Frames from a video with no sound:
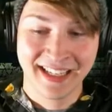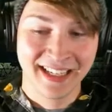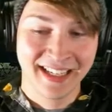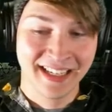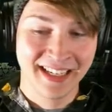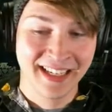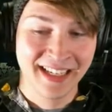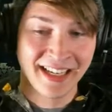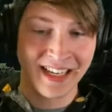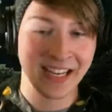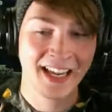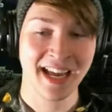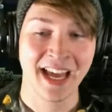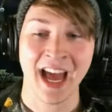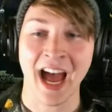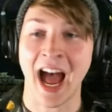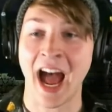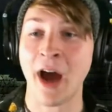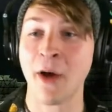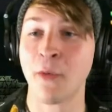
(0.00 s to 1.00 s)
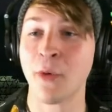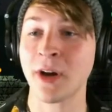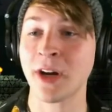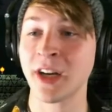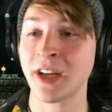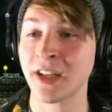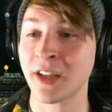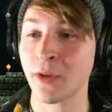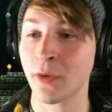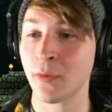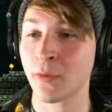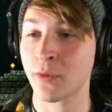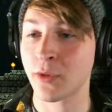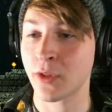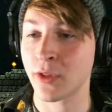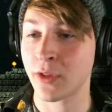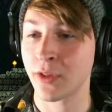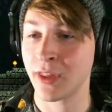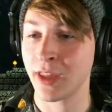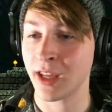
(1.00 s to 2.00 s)
what? I wanted the
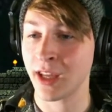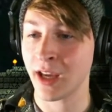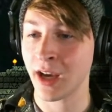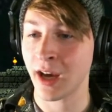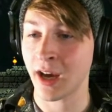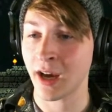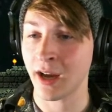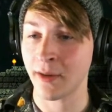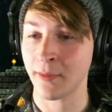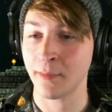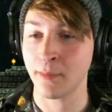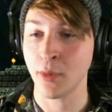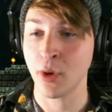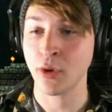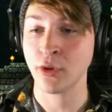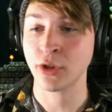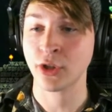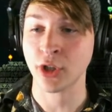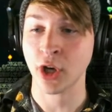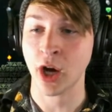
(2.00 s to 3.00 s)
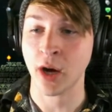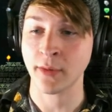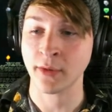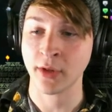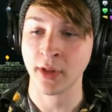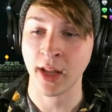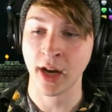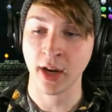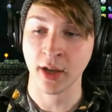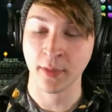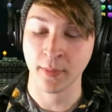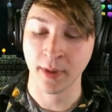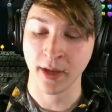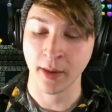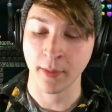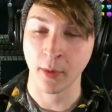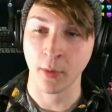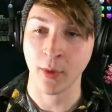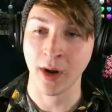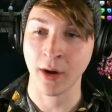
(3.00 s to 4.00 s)
the uh, moon charm so that I could become
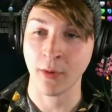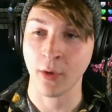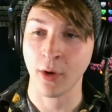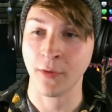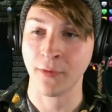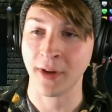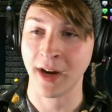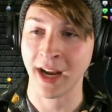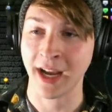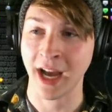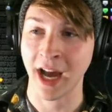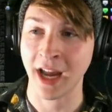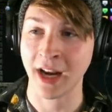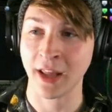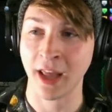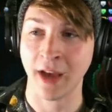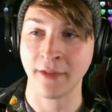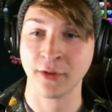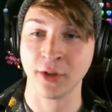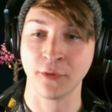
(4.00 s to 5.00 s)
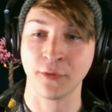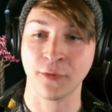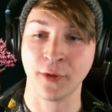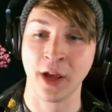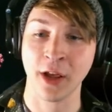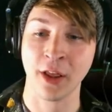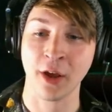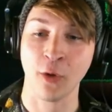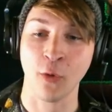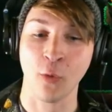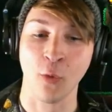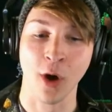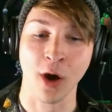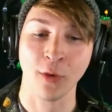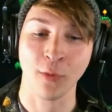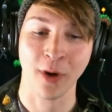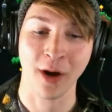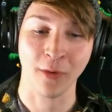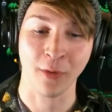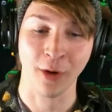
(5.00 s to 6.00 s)
a werewolf, and I got it after killing one
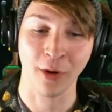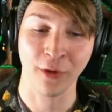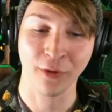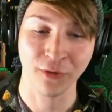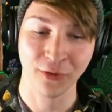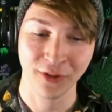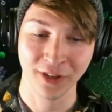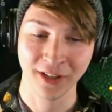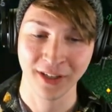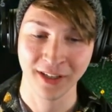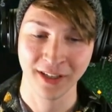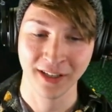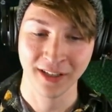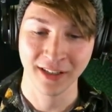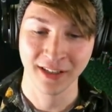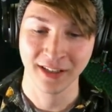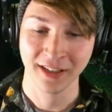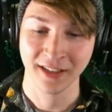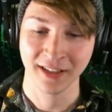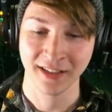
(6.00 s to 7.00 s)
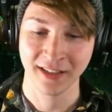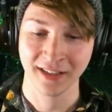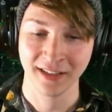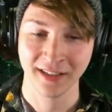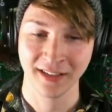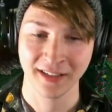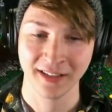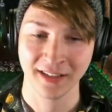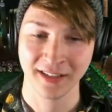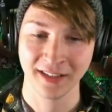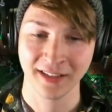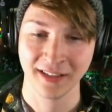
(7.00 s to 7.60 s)
werewolf. Bruh.